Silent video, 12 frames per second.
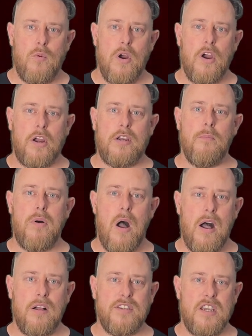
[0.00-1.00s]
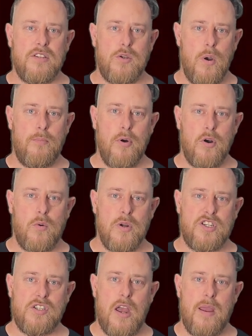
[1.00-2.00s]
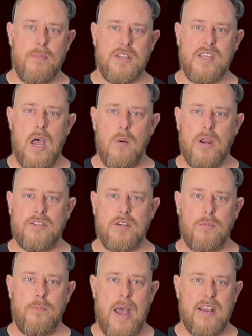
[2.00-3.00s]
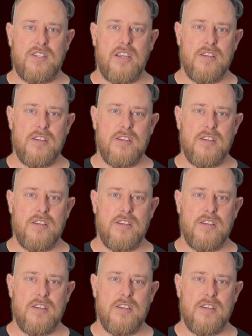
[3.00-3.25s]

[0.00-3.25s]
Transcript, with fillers: were compiled into a book which Saeed Maasarwe took back